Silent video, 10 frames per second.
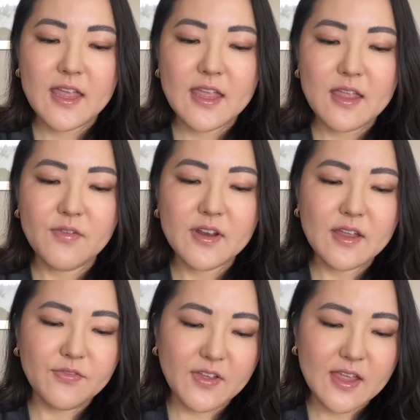Even
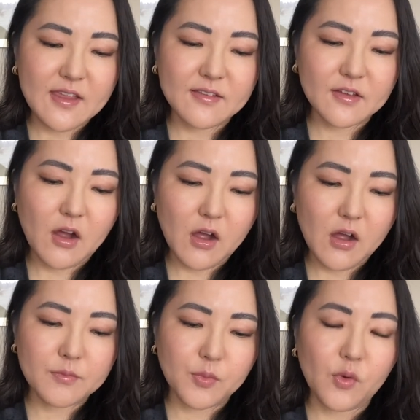if it is
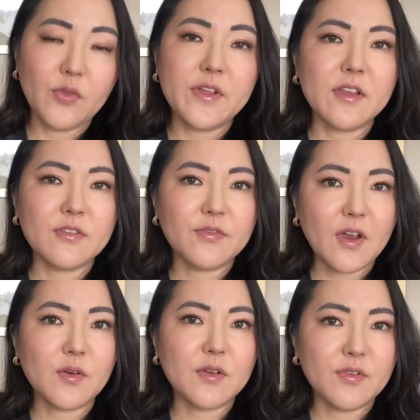cardboard, it's
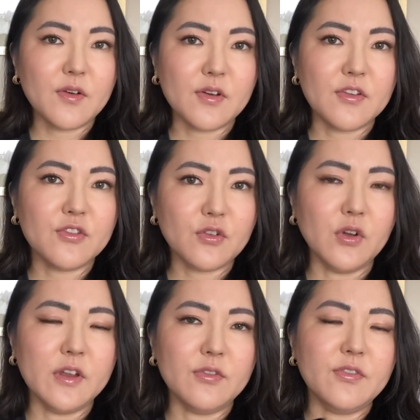very, very
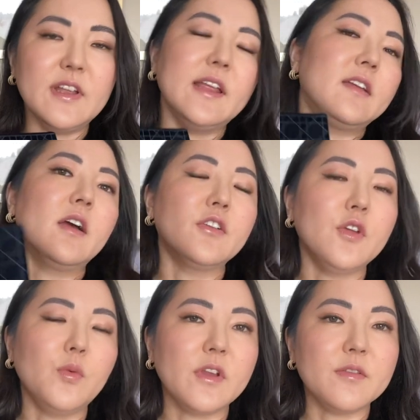solid feeling. I don't
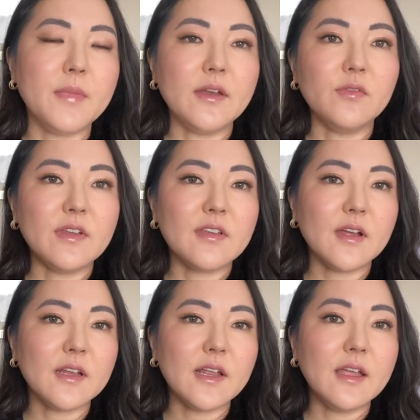know what it's made of
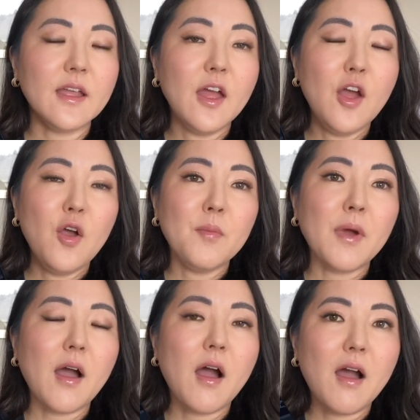exactly,
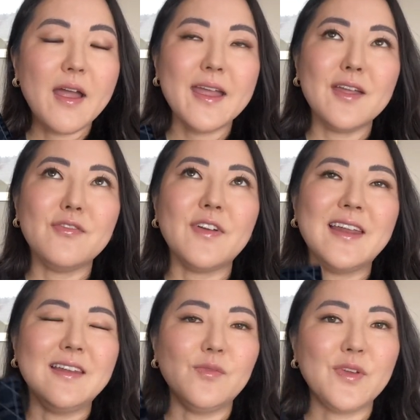but I fell
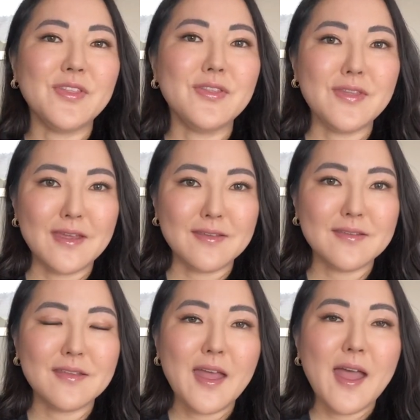in love with
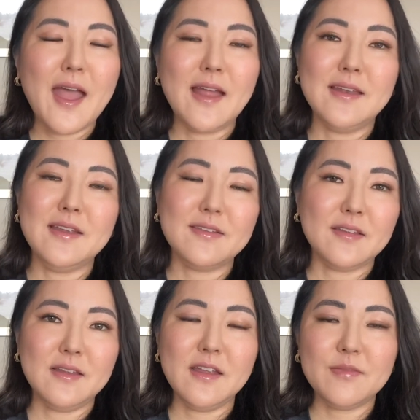this. And
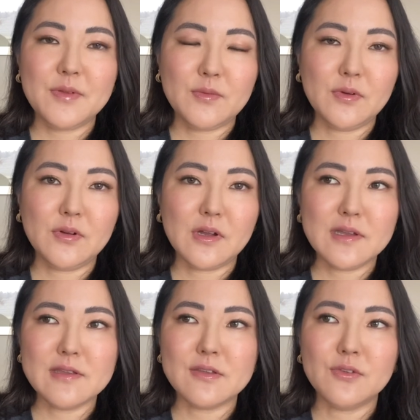listen, let's be real,
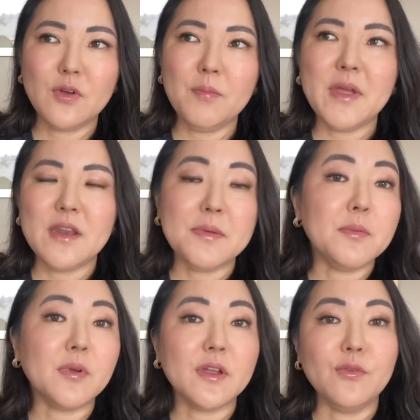guys, not many
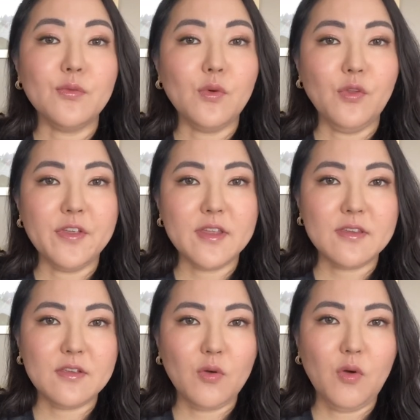people can afford a
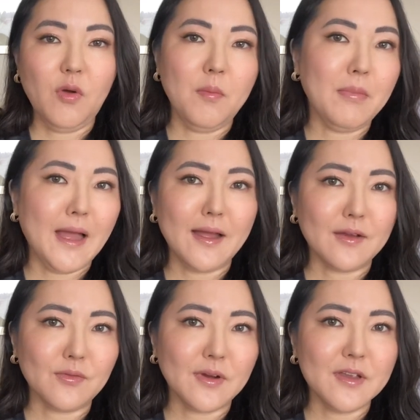Dior
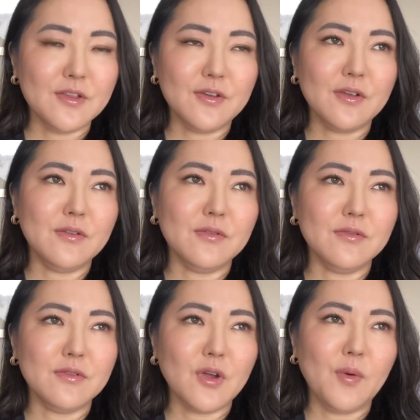bag, right? You
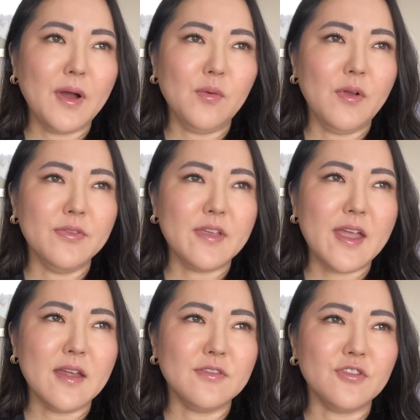don't go out one
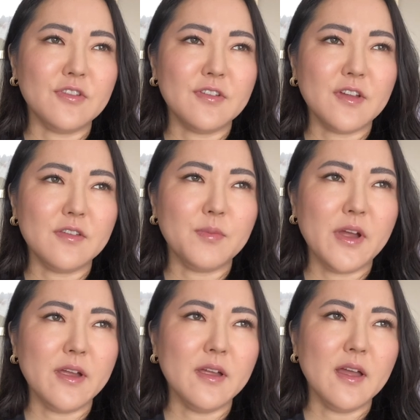day and just decide to
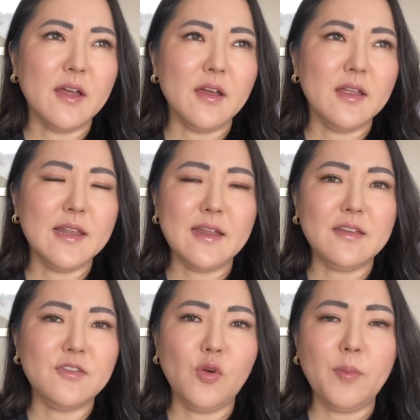buy a Lady
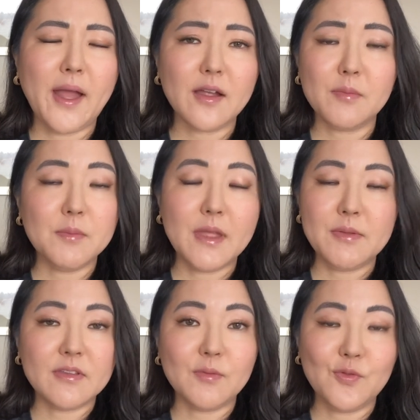Dior bag. I mean,
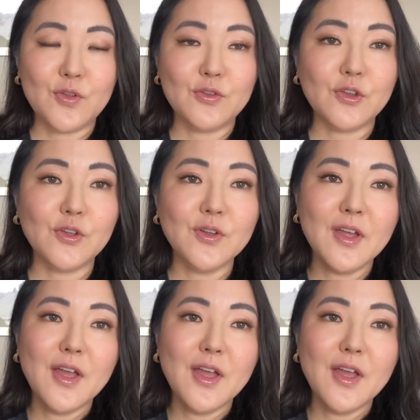maybe some of you do.